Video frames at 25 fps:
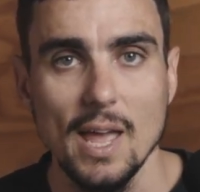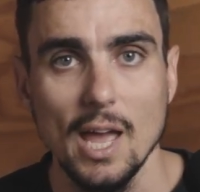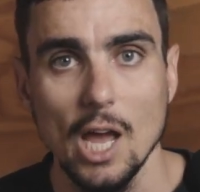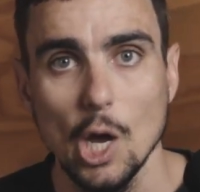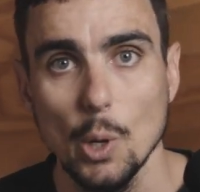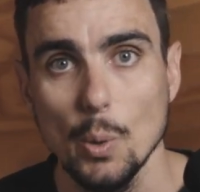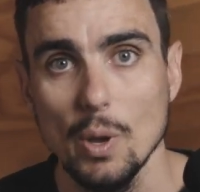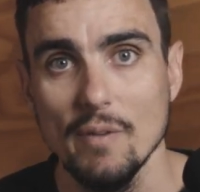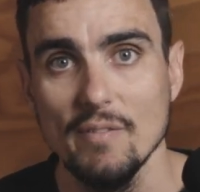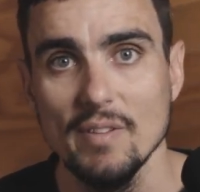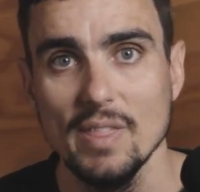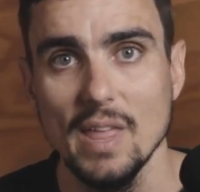
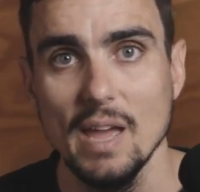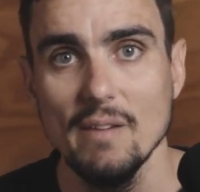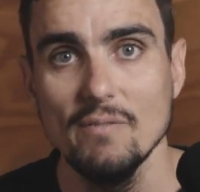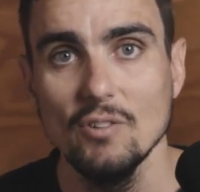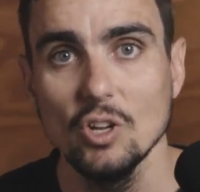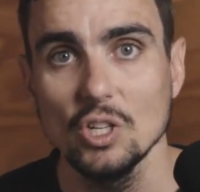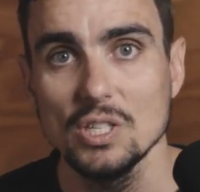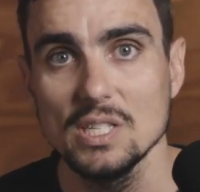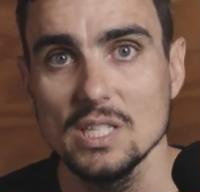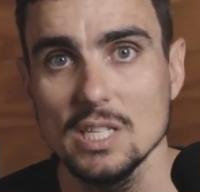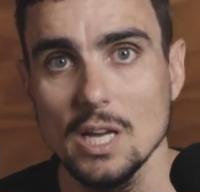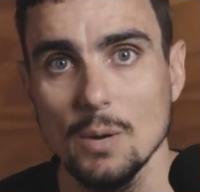However,
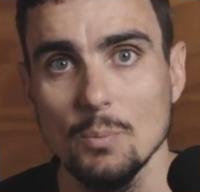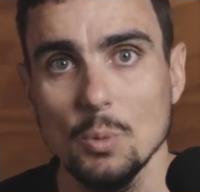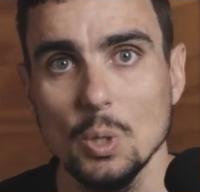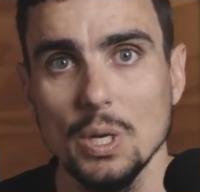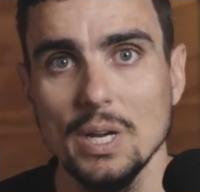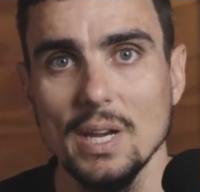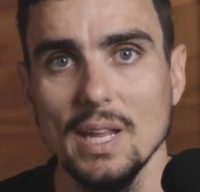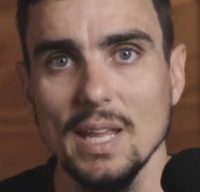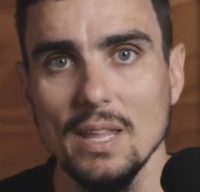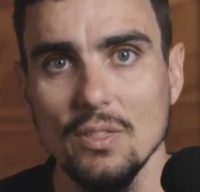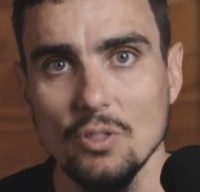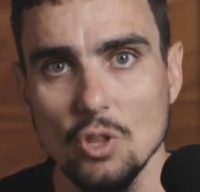they've got
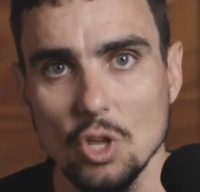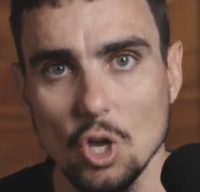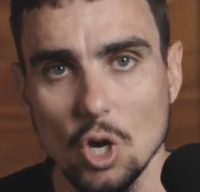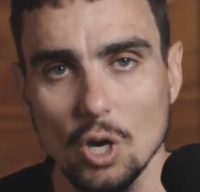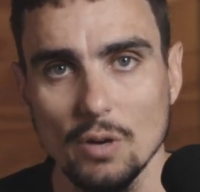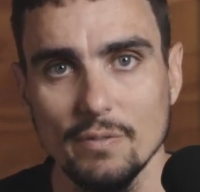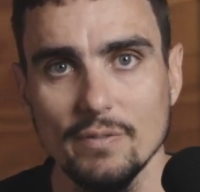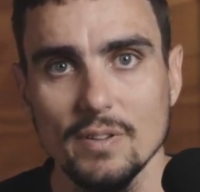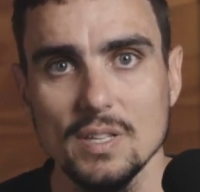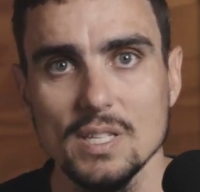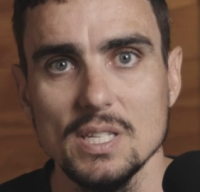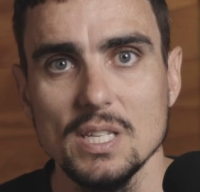someone in the
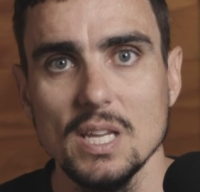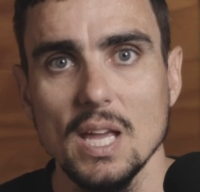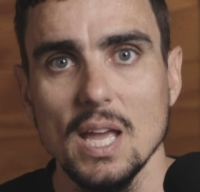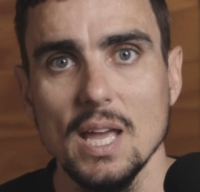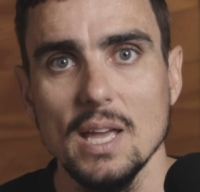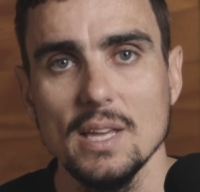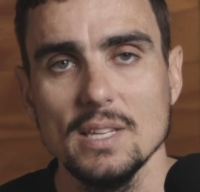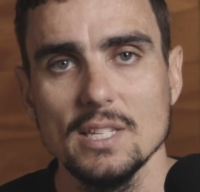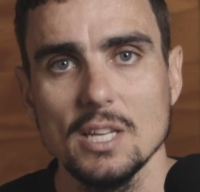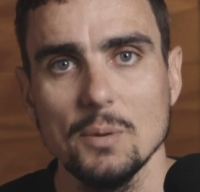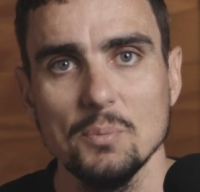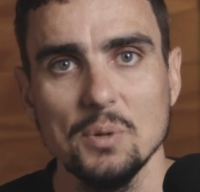office,
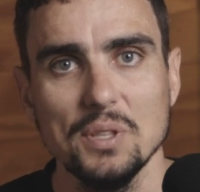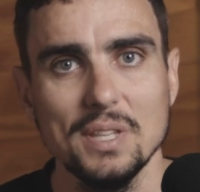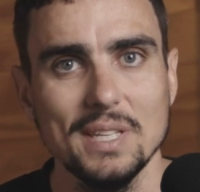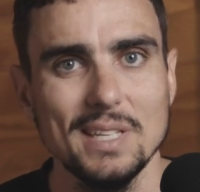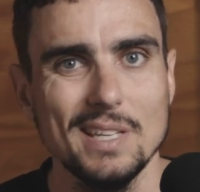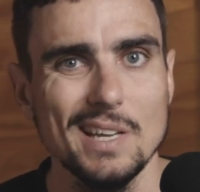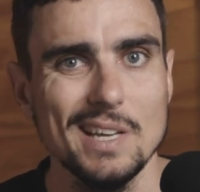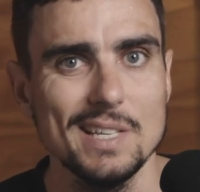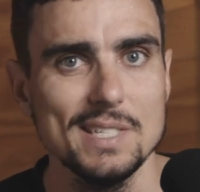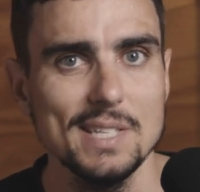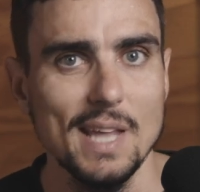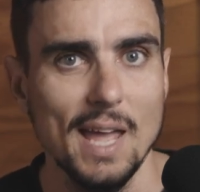someone
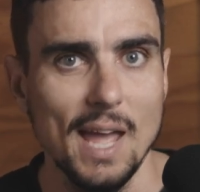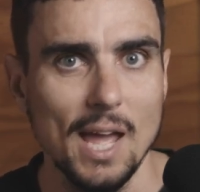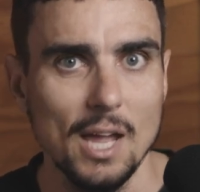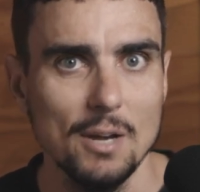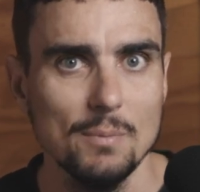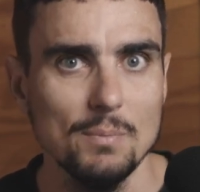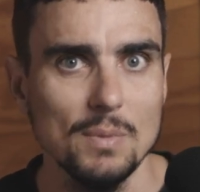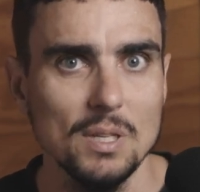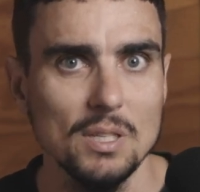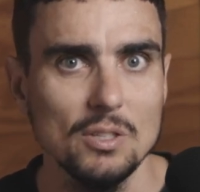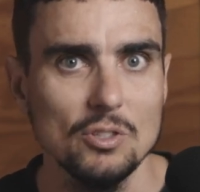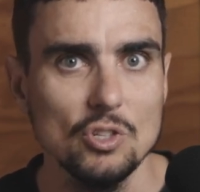that does
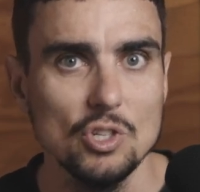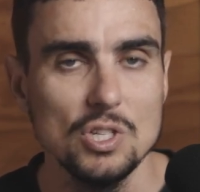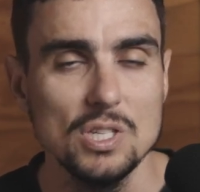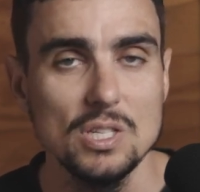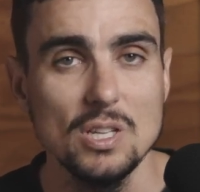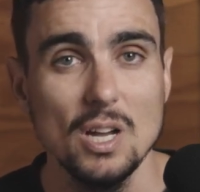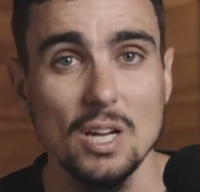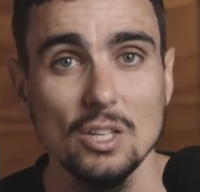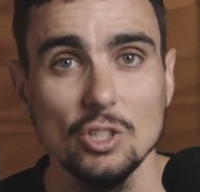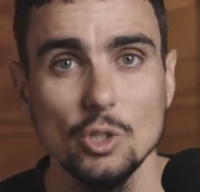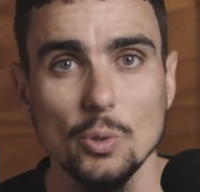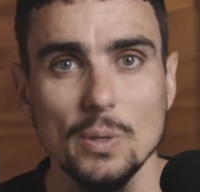admin, to
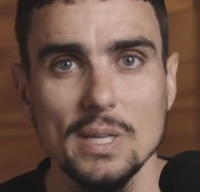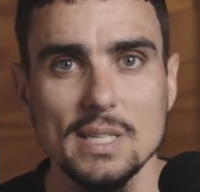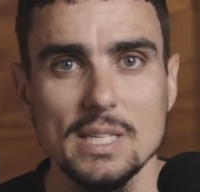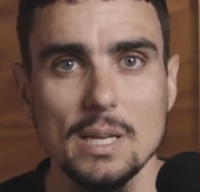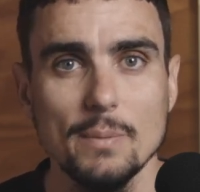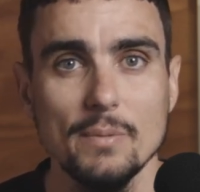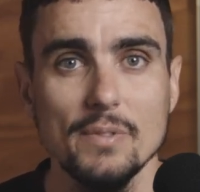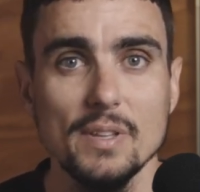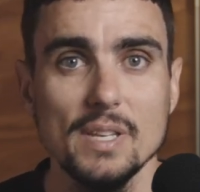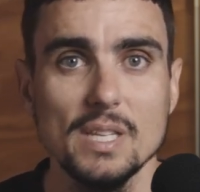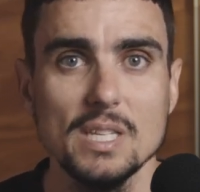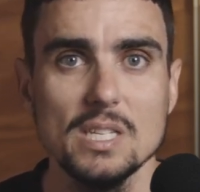start doing
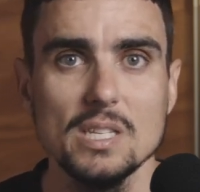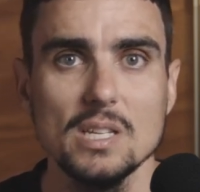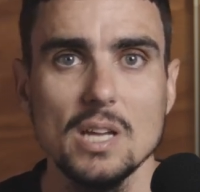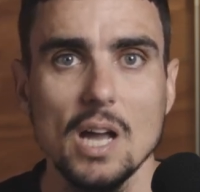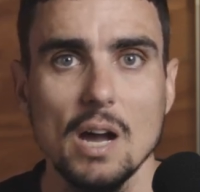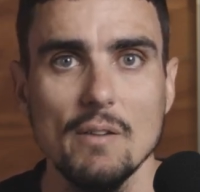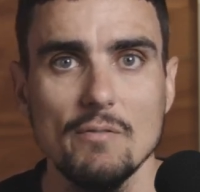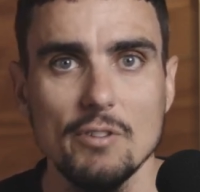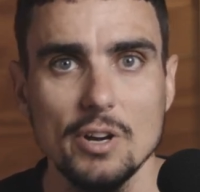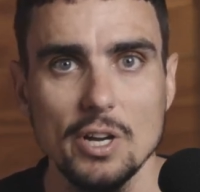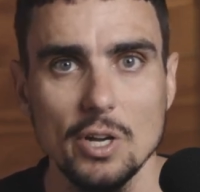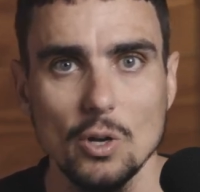some of the
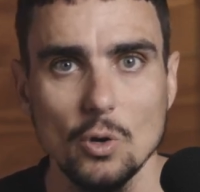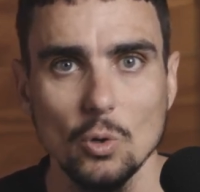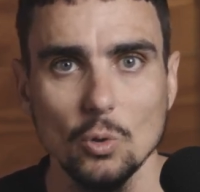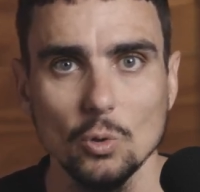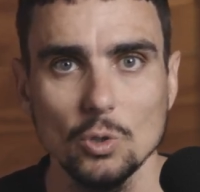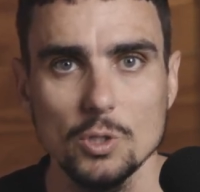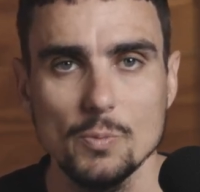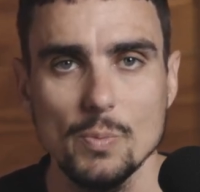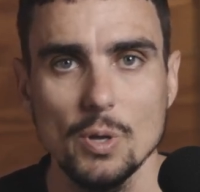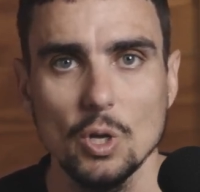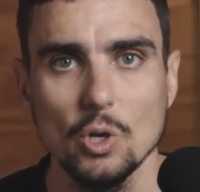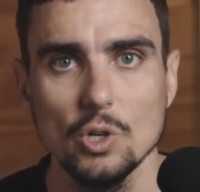discovery
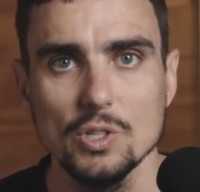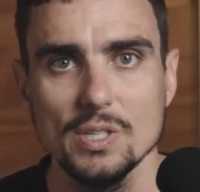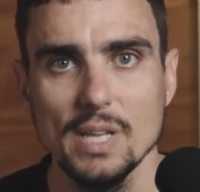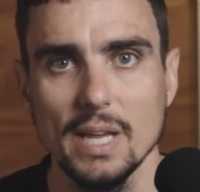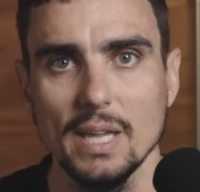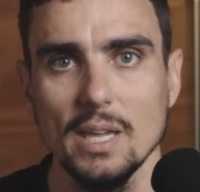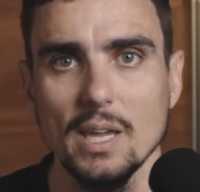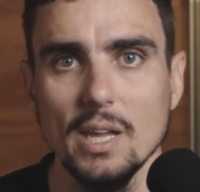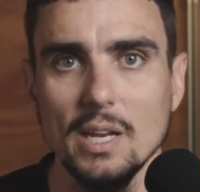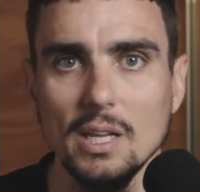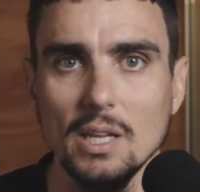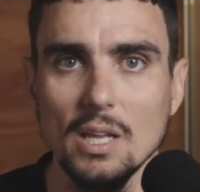calls because
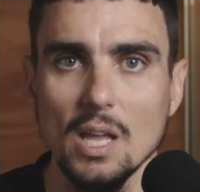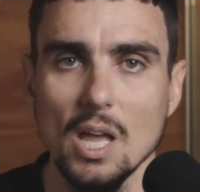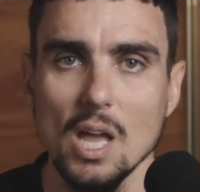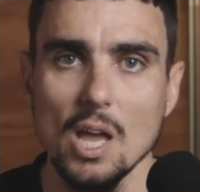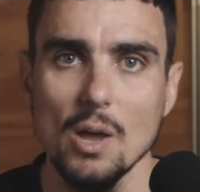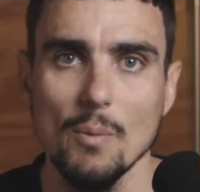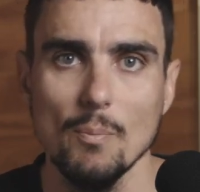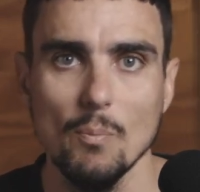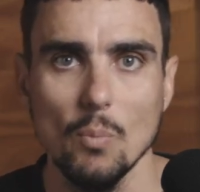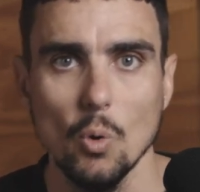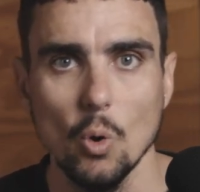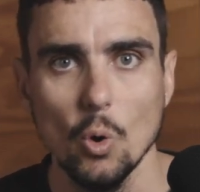they're getting
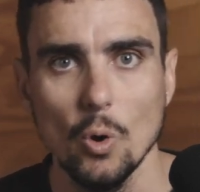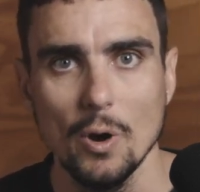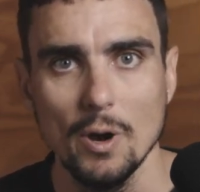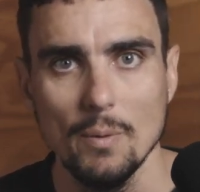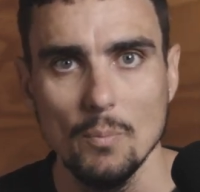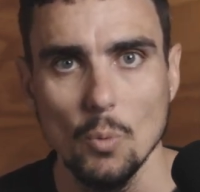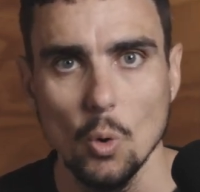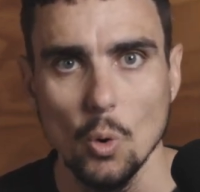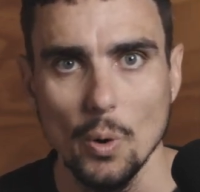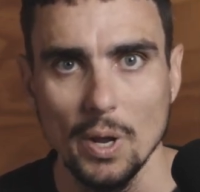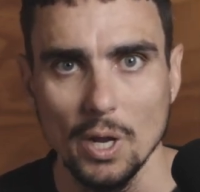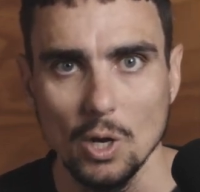more
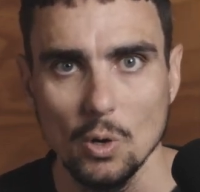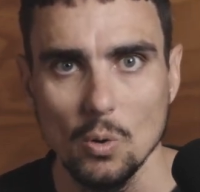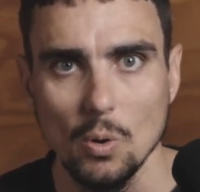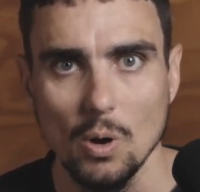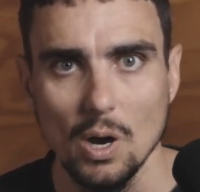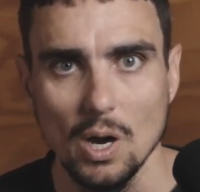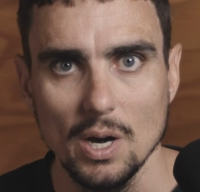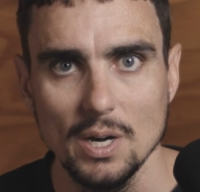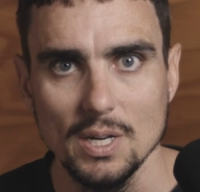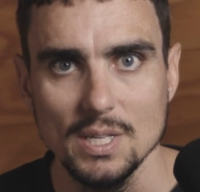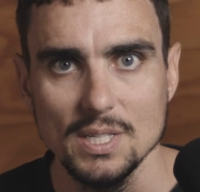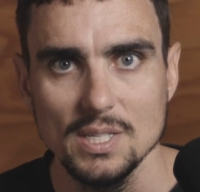and more
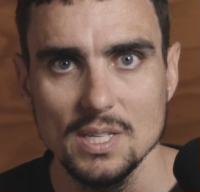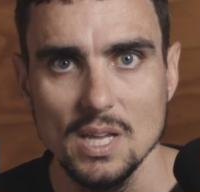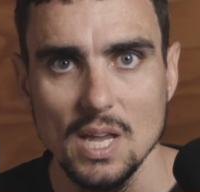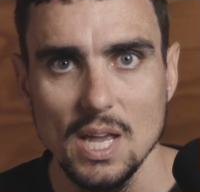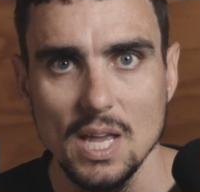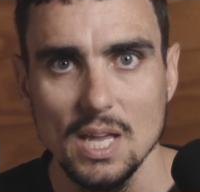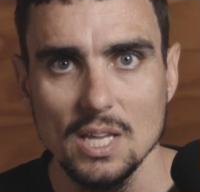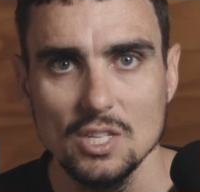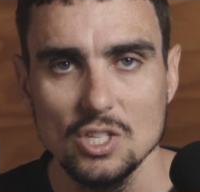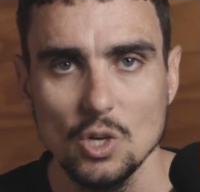inquiries.